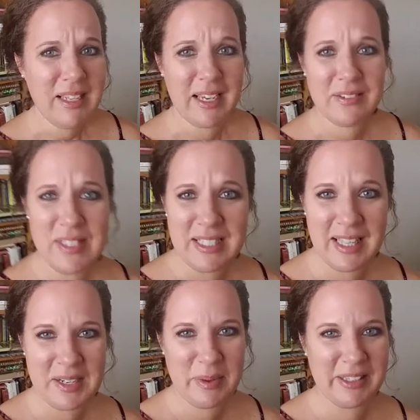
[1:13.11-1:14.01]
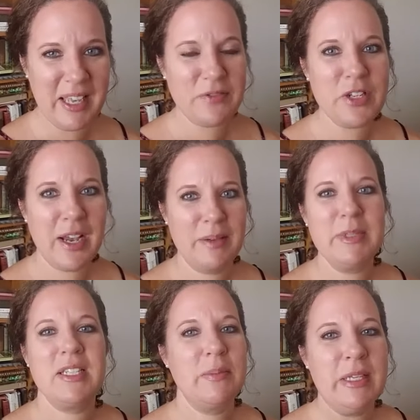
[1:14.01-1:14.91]
I've seen that in my life time
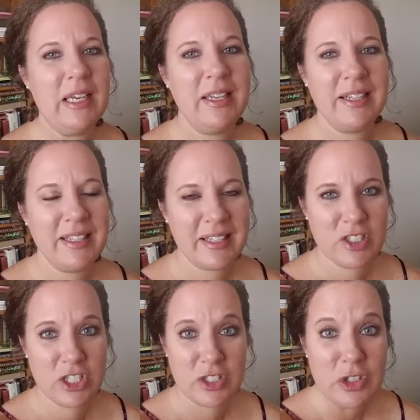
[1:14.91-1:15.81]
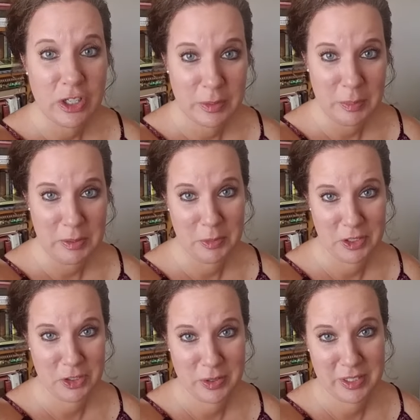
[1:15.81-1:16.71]
and time again, and it just couldn't be
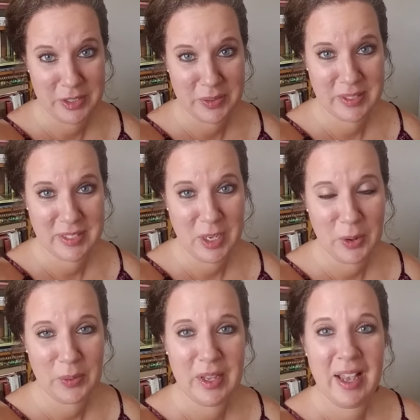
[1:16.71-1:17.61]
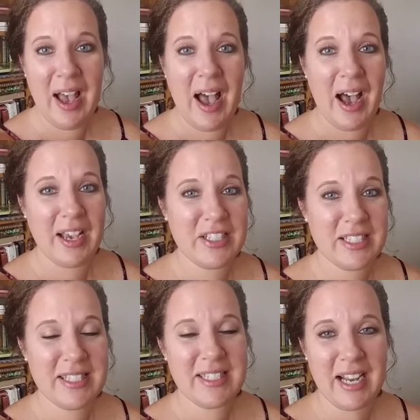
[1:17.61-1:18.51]
more true. So, I
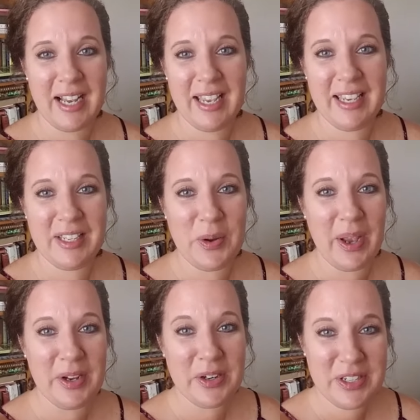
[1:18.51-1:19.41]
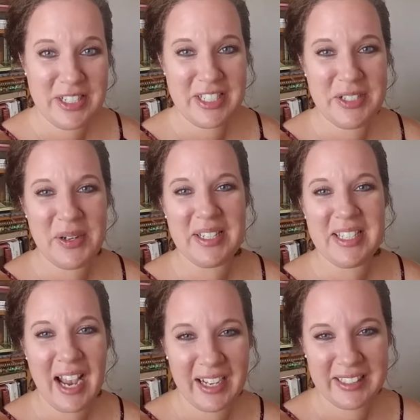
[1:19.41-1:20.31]
just, I, you know, I urge you, I
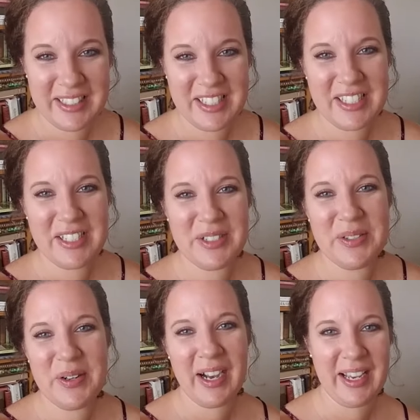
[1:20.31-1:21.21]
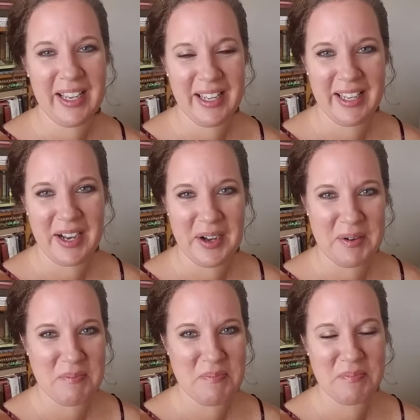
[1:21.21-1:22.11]
challenge you, I,
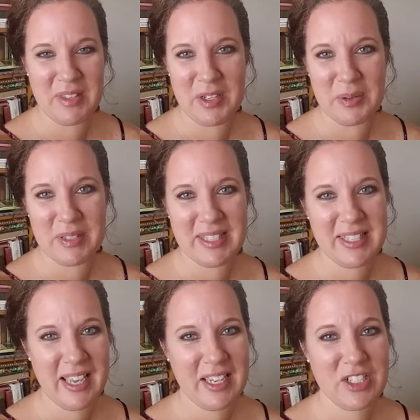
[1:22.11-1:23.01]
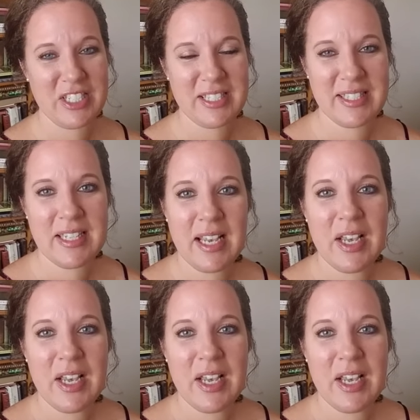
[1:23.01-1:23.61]
um, you know, would say just